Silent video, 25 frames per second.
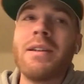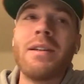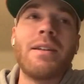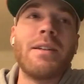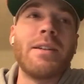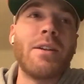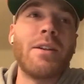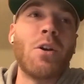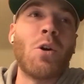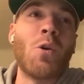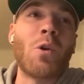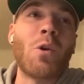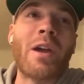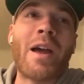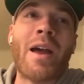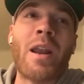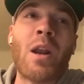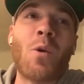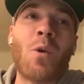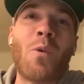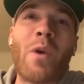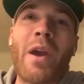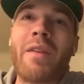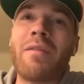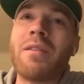kind
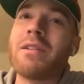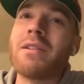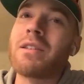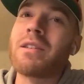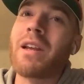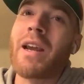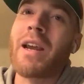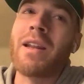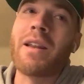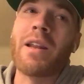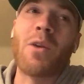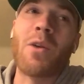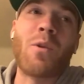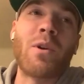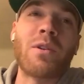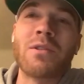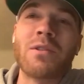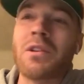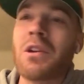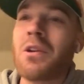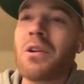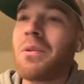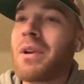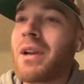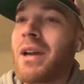of waved his hand like, what's
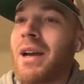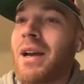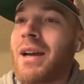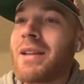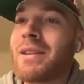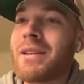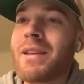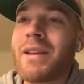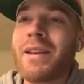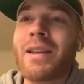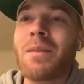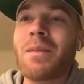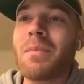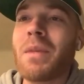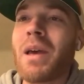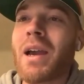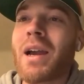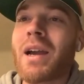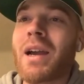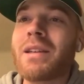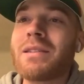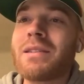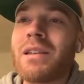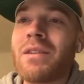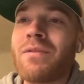going on? Didn't get back
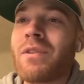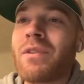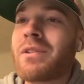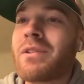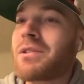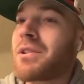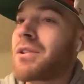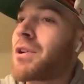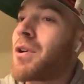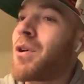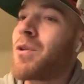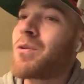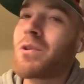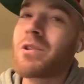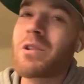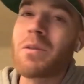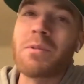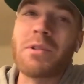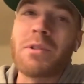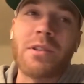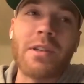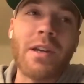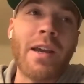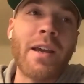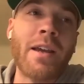on defense. The coach was
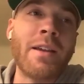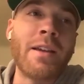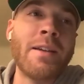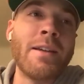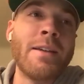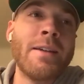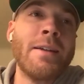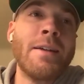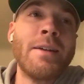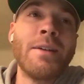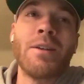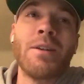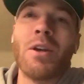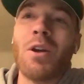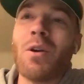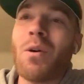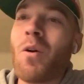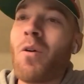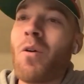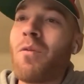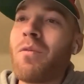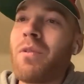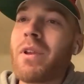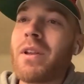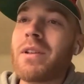upset.
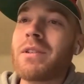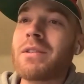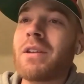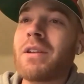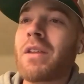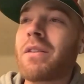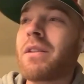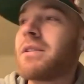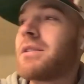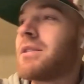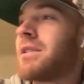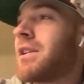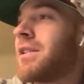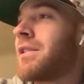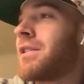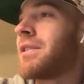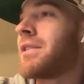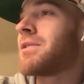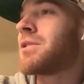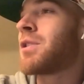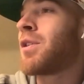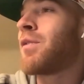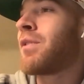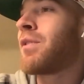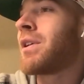Hopefully it's nothing
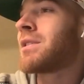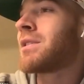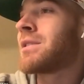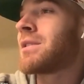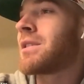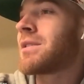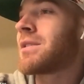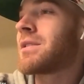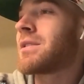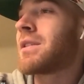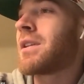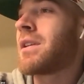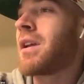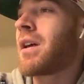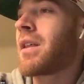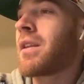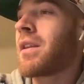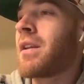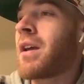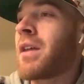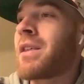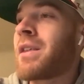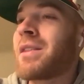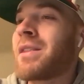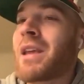serious. Hopefully it's
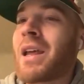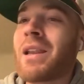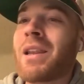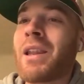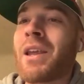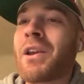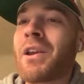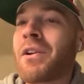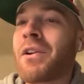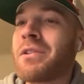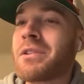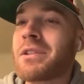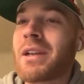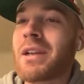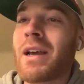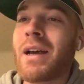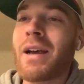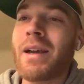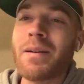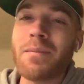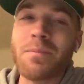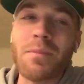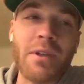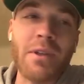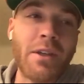nothing that lingers
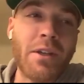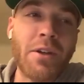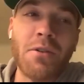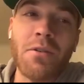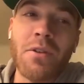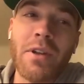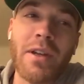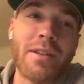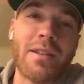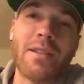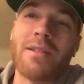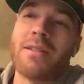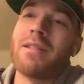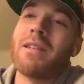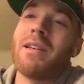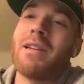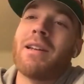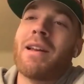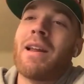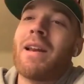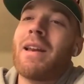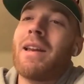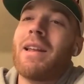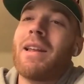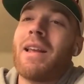on. But you don't like to see it
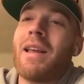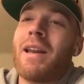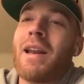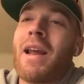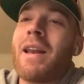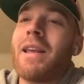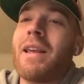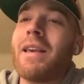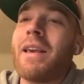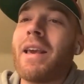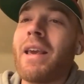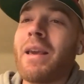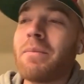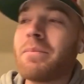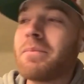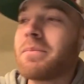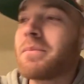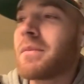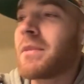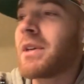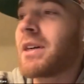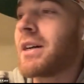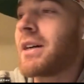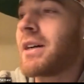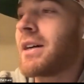in any
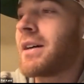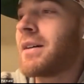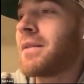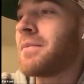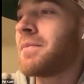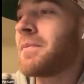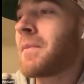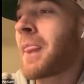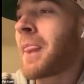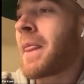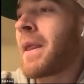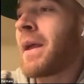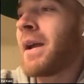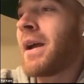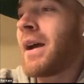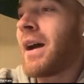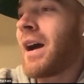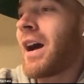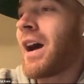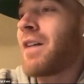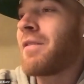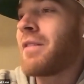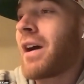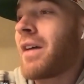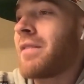game.
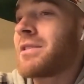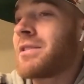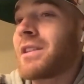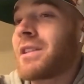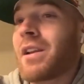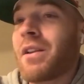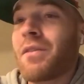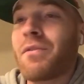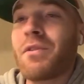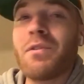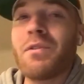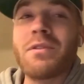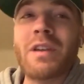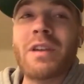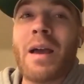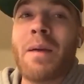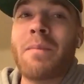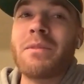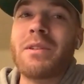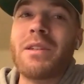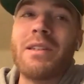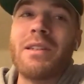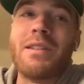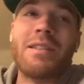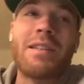I've said a few
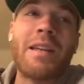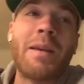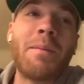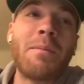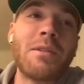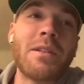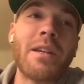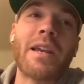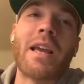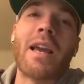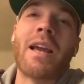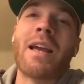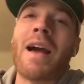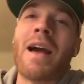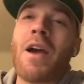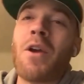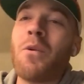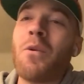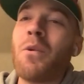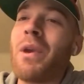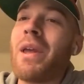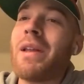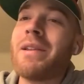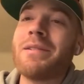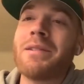times, he seems like a guy
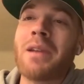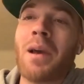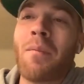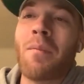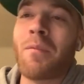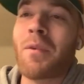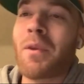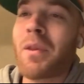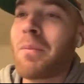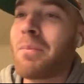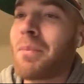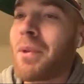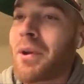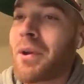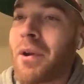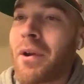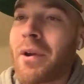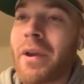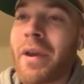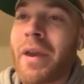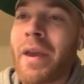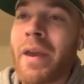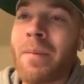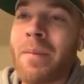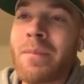who gets up for the bigger
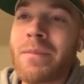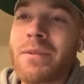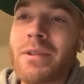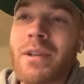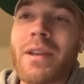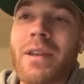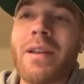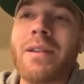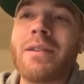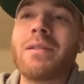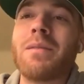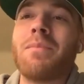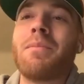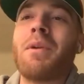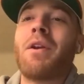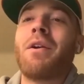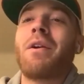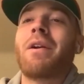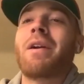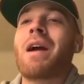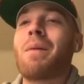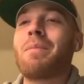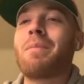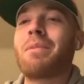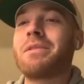games against the better
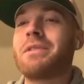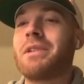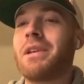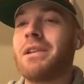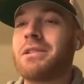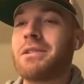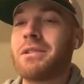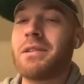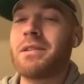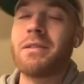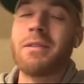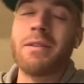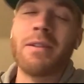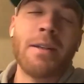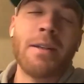competition.